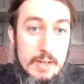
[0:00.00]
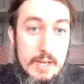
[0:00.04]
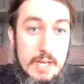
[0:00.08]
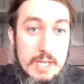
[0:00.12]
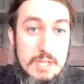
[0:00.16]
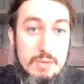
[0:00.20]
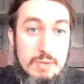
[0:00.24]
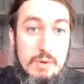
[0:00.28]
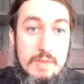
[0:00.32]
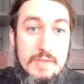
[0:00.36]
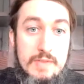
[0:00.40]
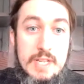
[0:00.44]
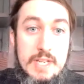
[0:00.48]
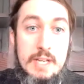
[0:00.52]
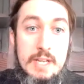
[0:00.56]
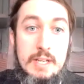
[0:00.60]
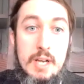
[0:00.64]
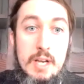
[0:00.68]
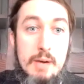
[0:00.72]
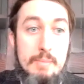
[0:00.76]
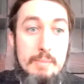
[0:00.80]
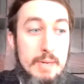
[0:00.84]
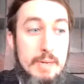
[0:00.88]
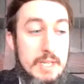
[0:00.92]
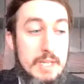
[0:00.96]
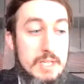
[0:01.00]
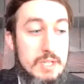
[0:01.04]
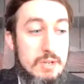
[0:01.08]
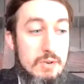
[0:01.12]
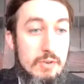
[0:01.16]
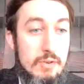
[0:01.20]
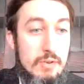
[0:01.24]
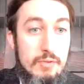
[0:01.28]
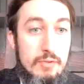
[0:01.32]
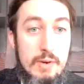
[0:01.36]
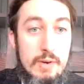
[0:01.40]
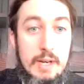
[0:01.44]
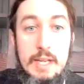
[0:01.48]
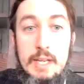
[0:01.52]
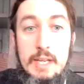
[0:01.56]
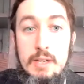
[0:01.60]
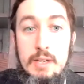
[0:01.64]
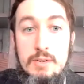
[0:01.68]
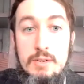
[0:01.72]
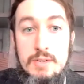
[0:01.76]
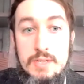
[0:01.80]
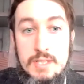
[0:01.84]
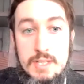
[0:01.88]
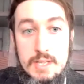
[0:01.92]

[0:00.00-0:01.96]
So we've seen companies who have really used